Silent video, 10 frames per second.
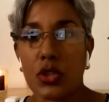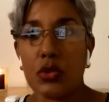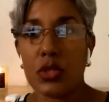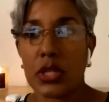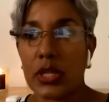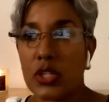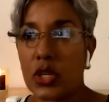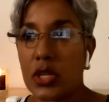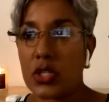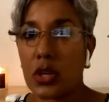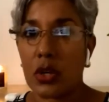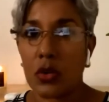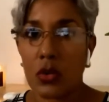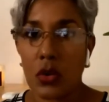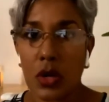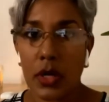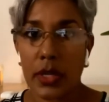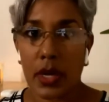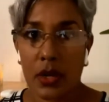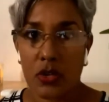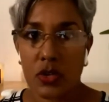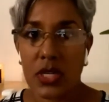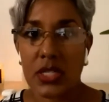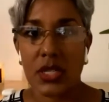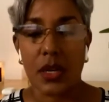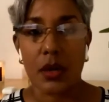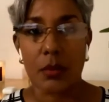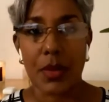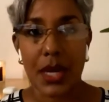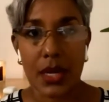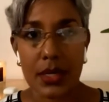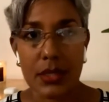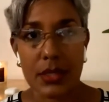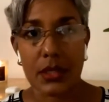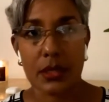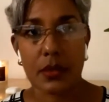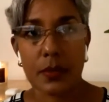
due diligence on all the countries that are blacklisted.